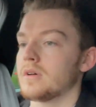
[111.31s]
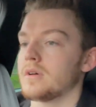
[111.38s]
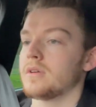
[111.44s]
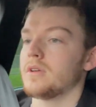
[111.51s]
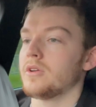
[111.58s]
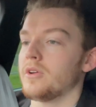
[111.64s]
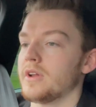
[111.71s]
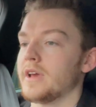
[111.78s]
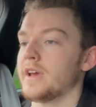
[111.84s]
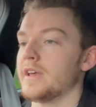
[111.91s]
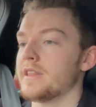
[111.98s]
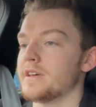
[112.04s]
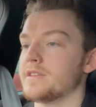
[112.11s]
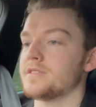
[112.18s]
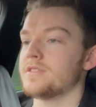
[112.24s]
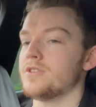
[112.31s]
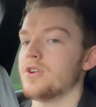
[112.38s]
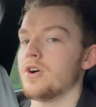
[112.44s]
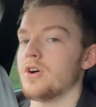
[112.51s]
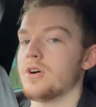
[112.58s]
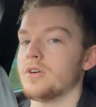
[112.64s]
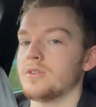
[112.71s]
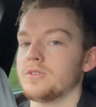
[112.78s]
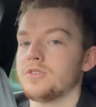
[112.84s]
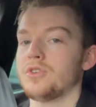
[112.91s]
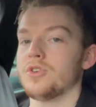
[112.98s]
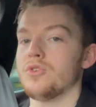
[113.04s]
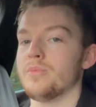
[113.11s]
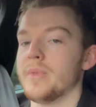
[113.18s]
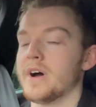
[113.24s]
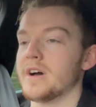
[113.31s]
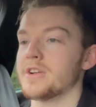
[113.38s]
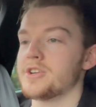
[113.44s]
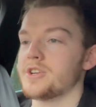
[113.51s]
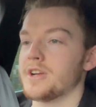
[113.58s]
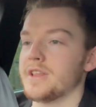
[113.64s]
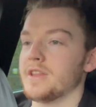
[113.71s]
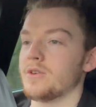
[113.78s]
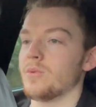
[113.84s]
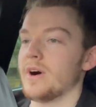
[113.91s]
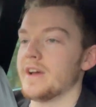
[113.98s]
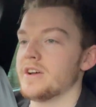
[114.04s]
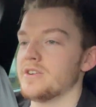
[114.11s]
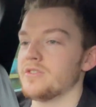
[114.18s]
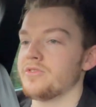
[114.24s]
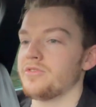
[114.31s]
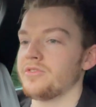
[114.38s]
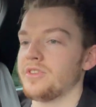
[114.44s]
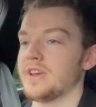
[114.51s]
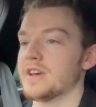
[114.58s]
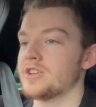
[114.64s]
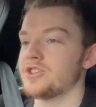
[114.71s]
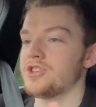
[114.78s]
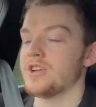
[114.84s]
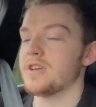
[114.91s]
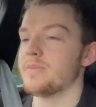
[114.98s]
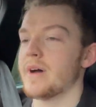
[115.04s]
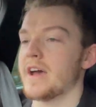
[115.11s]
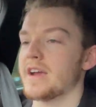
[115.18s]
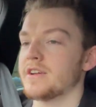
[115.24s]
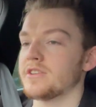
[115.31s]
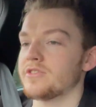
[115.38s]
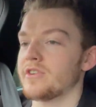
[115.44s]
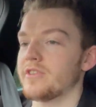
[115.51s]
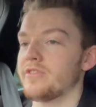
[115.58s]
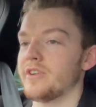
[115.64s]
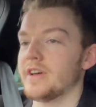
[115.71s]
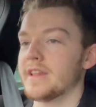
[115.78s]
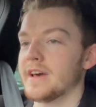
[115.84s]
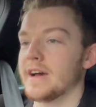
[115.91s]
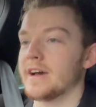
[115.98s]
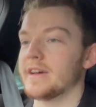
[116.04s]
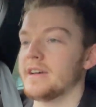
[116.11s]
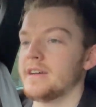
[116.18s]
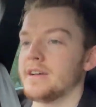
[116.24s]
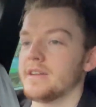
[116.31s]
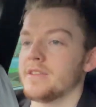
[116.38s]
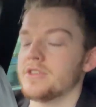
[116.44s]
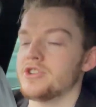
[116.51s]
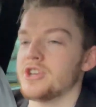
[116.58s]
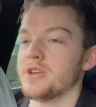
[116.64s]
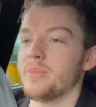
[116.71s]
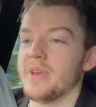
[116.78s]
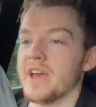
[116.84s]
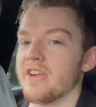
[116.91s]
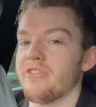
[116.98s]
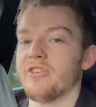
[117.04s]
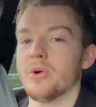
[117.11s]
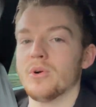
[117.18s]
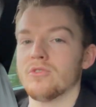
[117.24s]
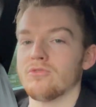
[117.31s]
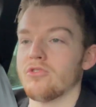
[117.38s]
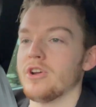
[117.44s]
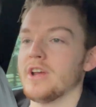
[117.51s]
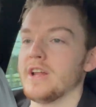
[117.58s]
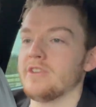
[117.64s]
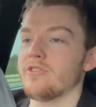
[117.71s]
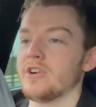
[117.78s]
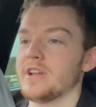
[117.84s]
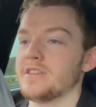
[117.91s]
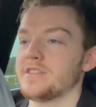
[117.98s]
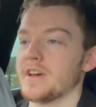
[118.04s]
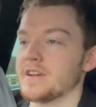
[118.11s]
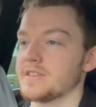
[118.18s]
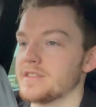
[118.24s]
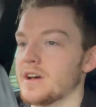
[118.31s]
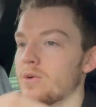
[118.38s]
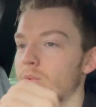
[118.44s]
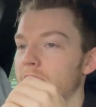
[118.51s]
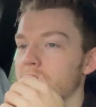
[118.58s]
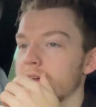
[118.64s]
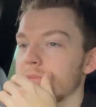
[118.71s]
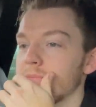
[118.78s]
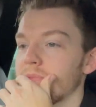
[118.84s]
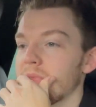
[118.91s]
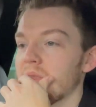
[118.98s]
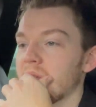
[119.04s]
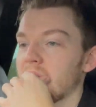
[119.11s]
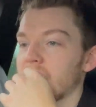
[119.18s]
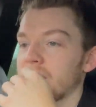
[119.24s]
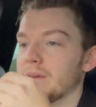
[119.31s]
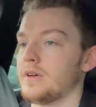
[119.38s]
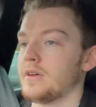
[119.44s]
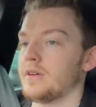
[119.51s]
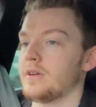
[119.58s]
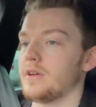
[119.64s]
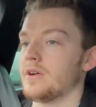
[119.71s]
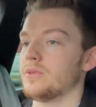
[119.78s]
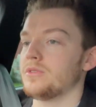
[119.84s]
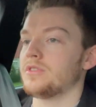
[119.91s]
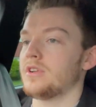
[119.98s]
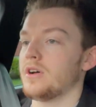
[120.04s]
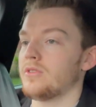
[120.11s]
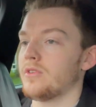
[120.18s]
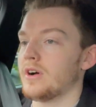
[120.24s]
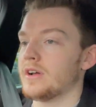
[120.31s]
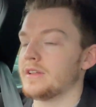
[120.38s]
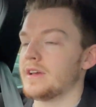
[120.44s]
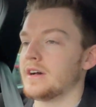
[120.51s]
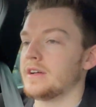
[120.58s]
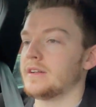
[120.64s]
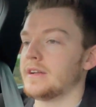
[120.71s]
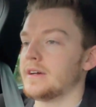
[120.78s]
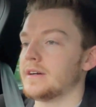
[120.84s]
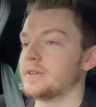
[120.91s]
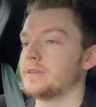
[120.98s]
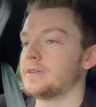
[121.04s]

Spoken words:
You can hear there's not too much in the way of DSG bangs or anything like that. The GPF filter really takes that away. It will slow right down now.